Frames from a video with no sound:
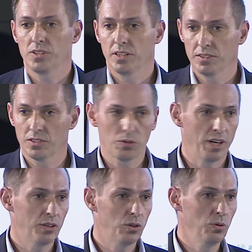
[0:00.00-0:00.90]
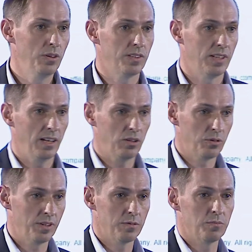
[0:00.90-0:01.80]
There is great tools and
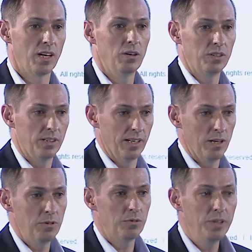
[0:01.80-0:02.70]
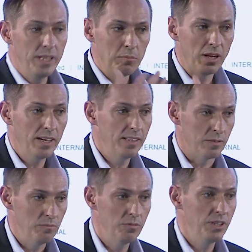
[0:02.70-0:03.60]
algorithms out there, but we apply
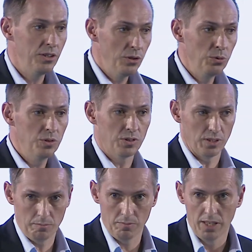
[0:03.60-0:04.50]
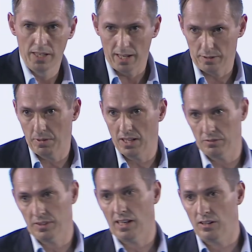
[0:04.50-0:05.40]
them, we use them as part of
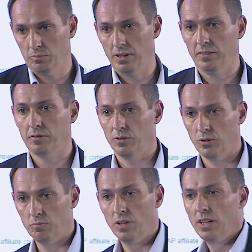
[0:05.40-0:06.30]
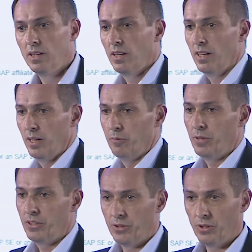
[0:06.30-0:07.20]
the cloud platform,
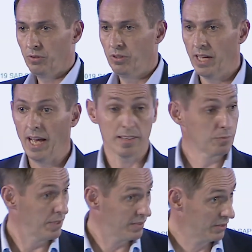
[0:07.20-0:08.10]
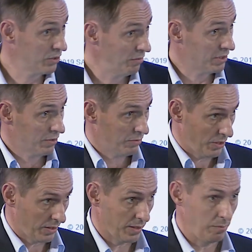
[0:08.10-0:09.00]
as business services, for
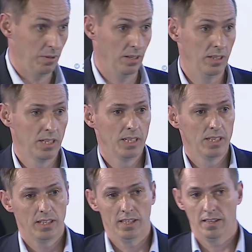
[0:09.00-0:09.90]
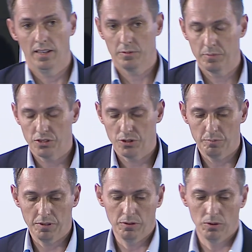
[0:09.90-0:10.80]
example, as mentioned
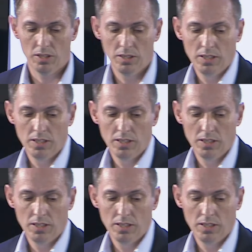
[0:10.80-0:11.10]
before.